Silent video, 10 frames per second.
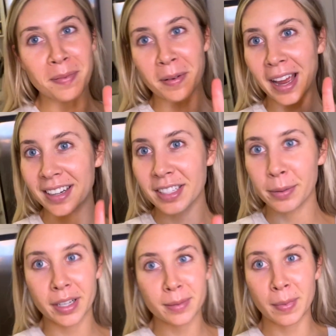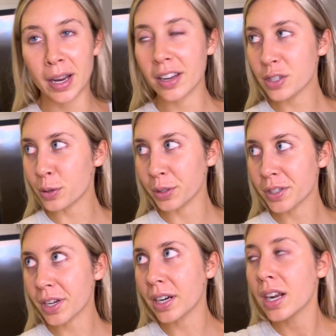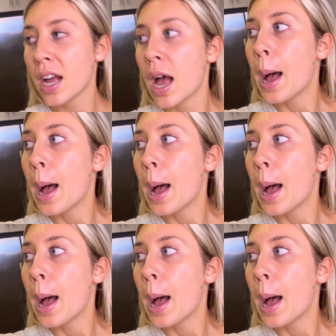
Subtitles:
but we had to do it because my shoulders hurt.